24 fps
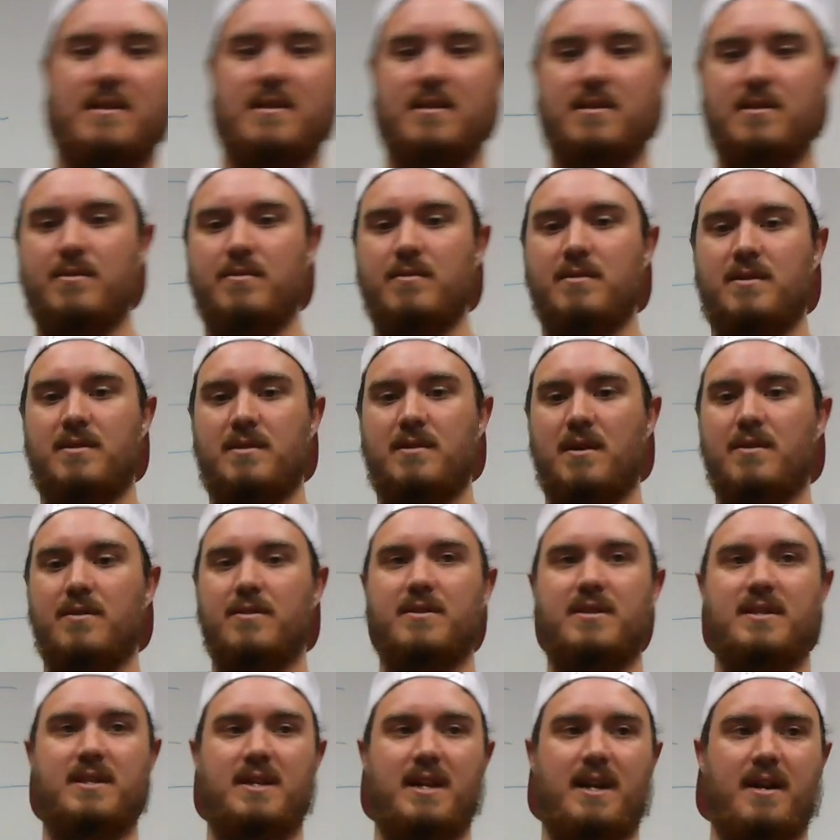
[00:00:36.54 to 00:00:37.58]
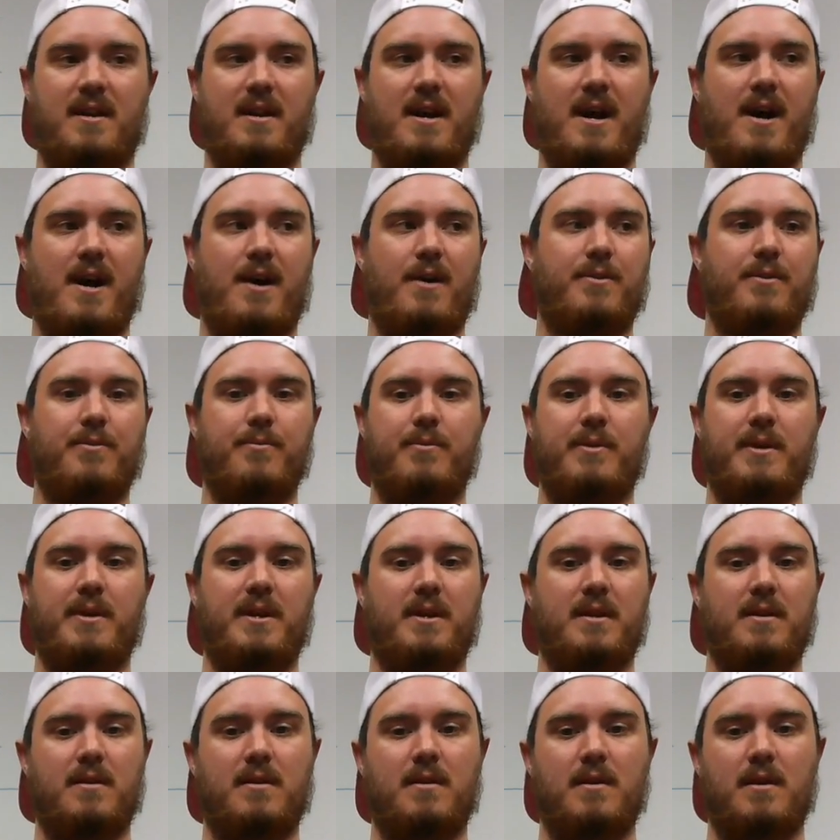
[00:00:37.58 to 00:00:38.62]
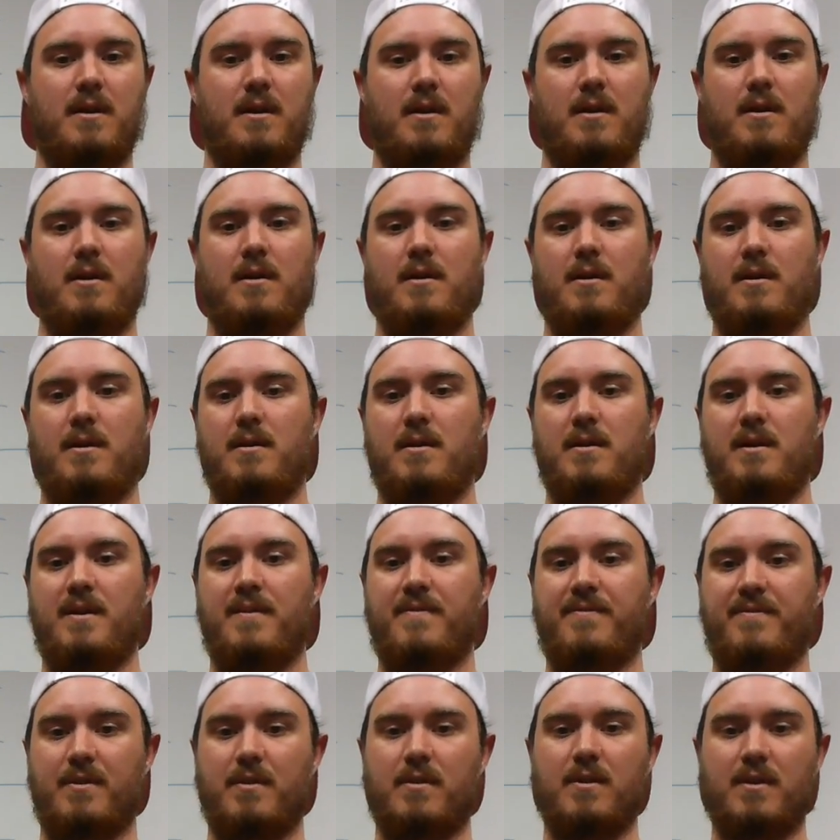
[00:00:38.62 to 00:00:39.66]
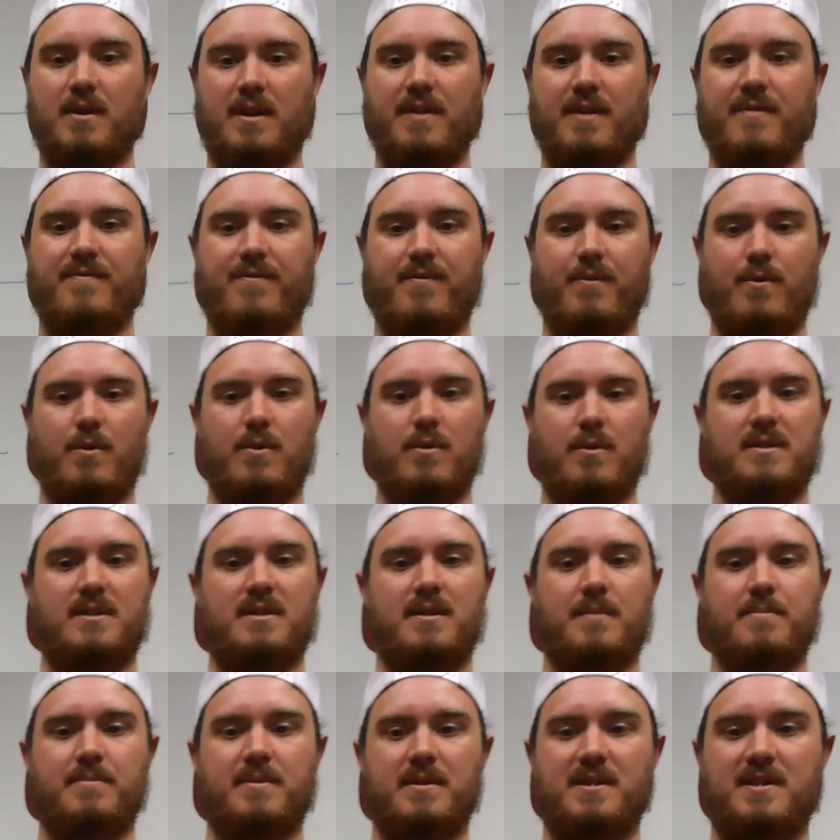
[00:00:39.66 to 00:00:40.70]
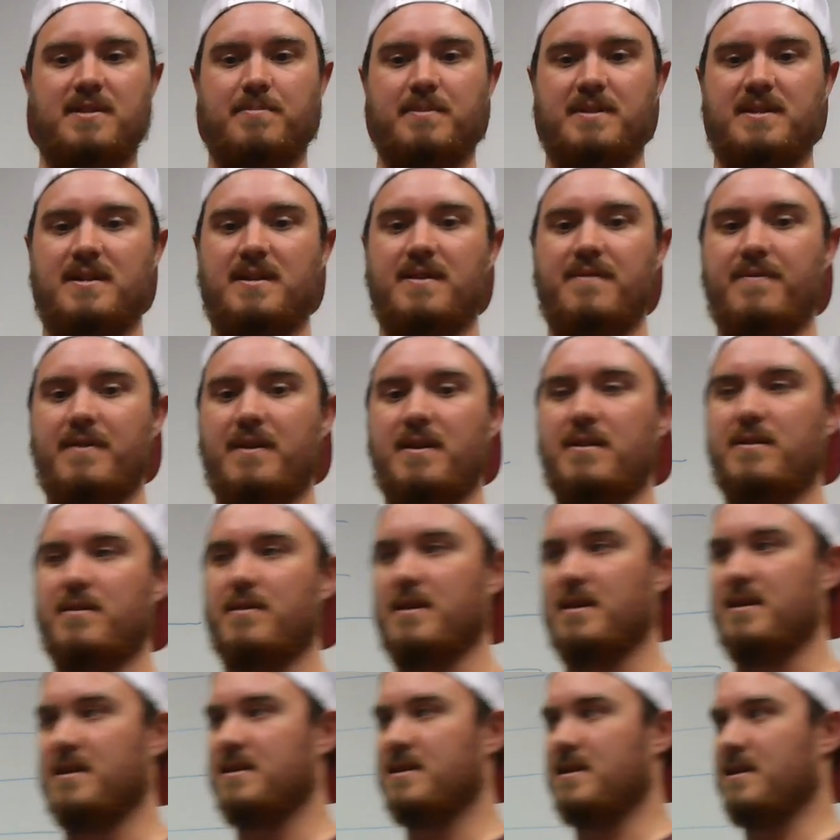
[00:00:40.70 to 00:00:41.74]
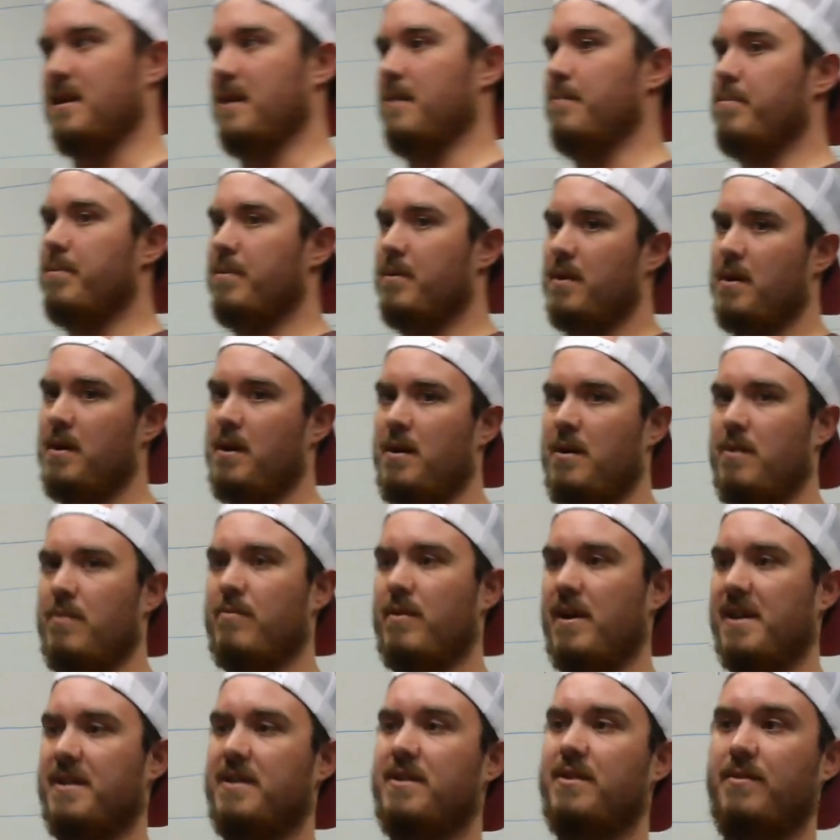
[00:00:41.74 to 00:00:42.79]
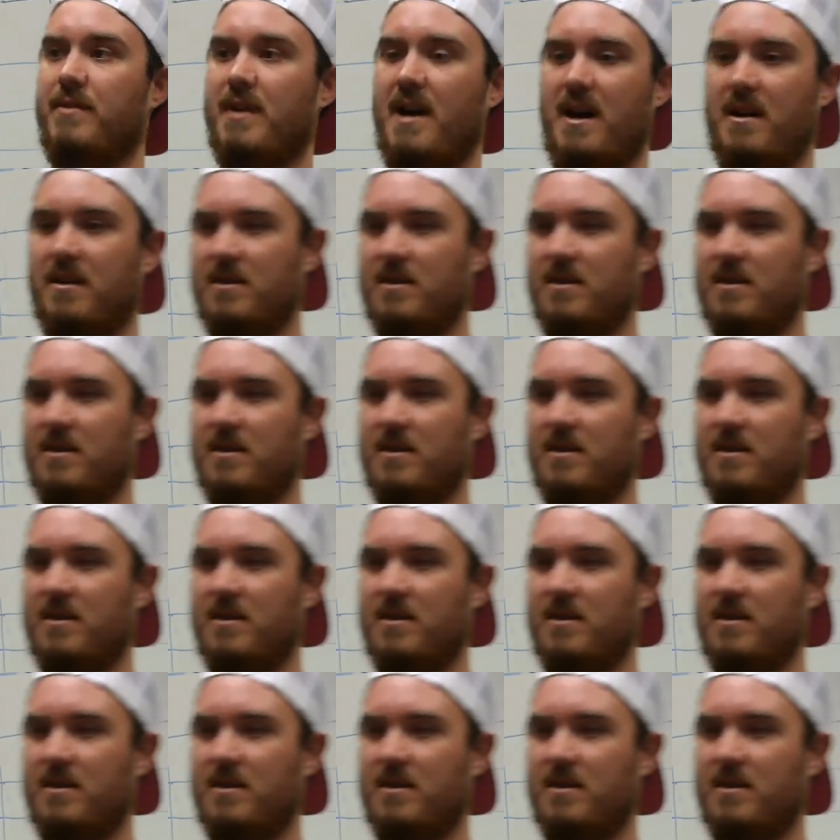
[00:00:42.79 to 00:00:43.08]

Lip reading: the students understand how to read it. If they're looking for something specific, they're going to skip right to that